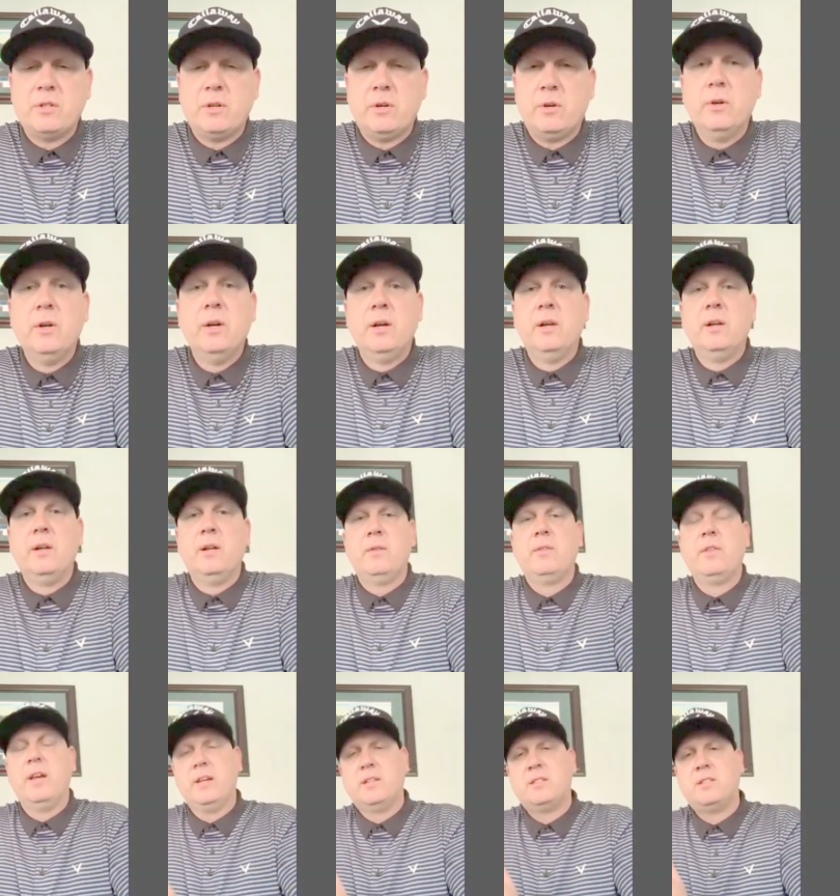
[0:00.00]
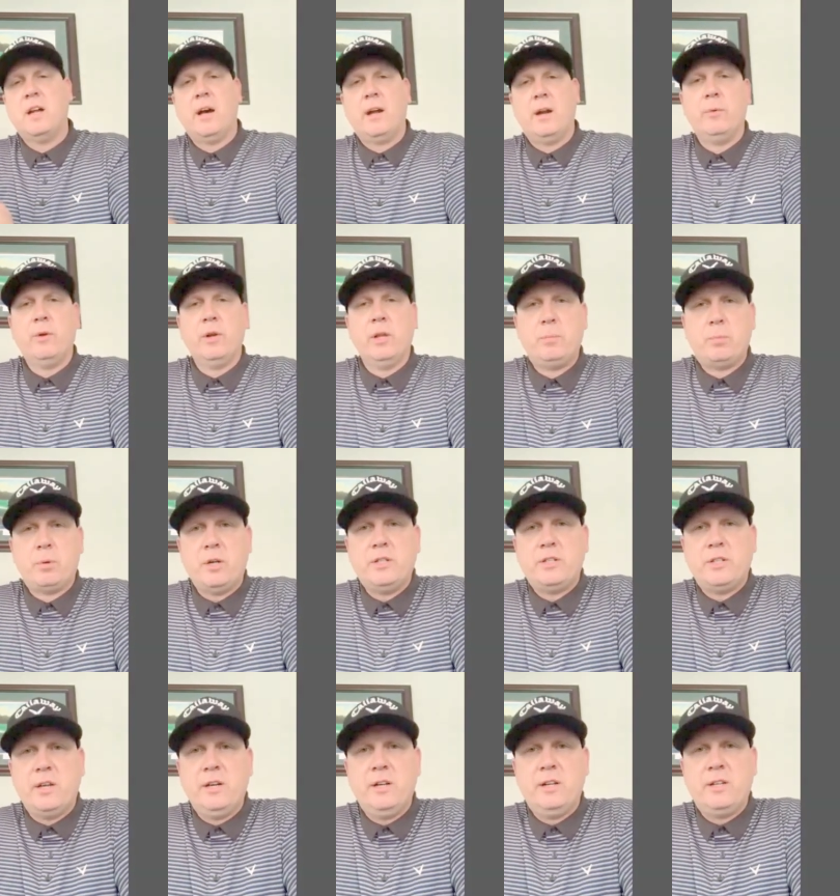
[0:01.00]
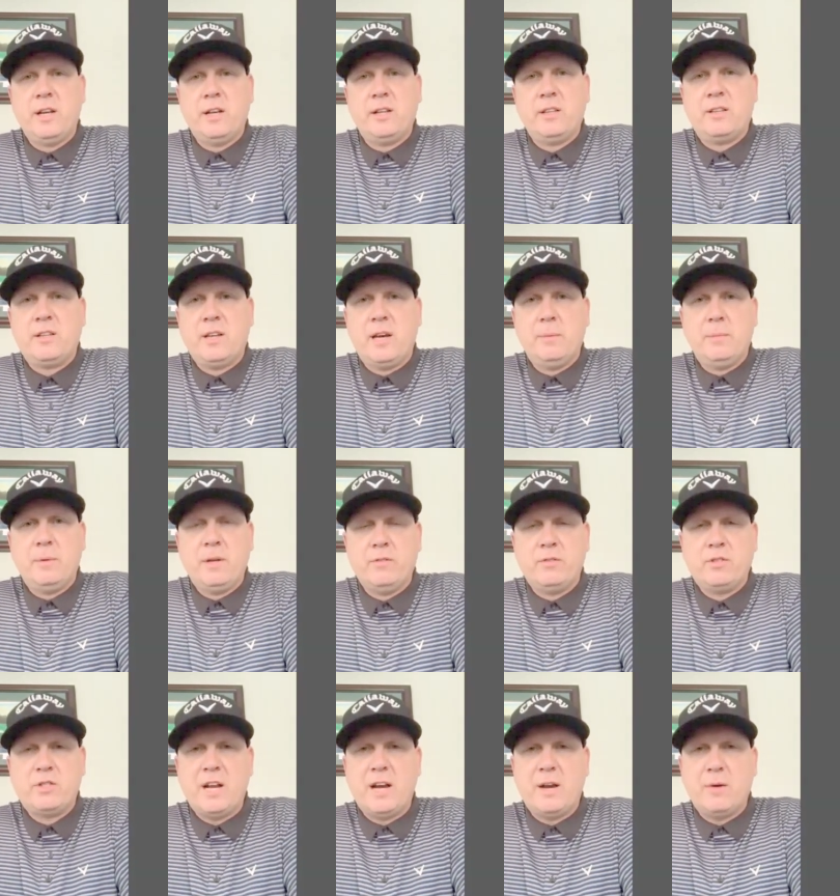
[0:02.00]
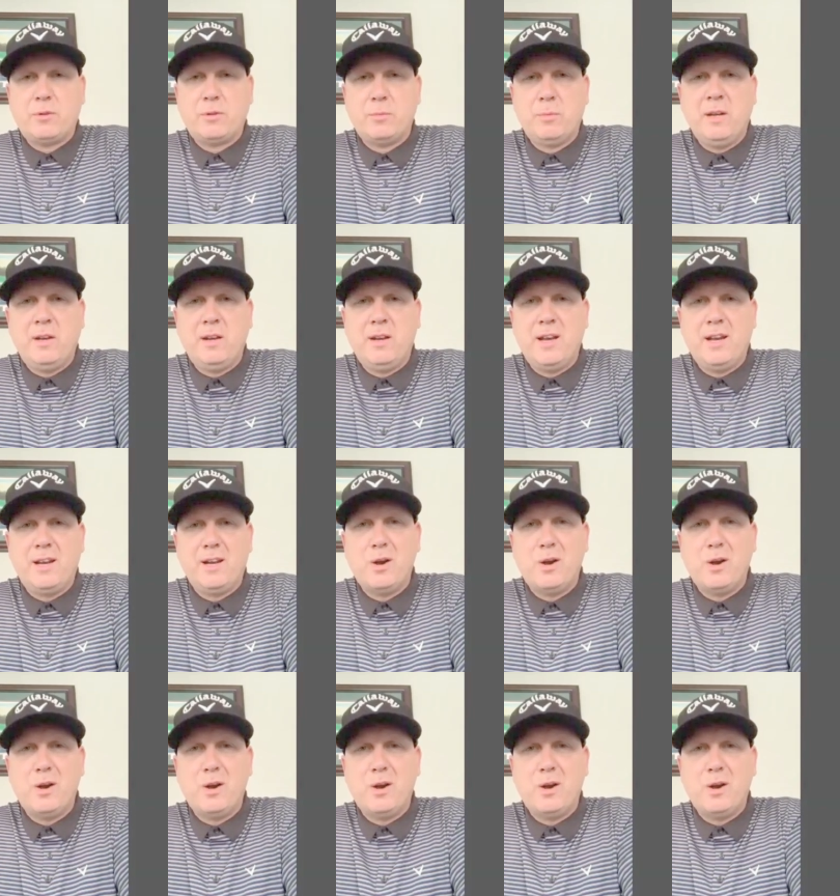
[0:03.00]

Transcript: So thanks, Todd. I really appreciate you taking the time to have a chat with me today,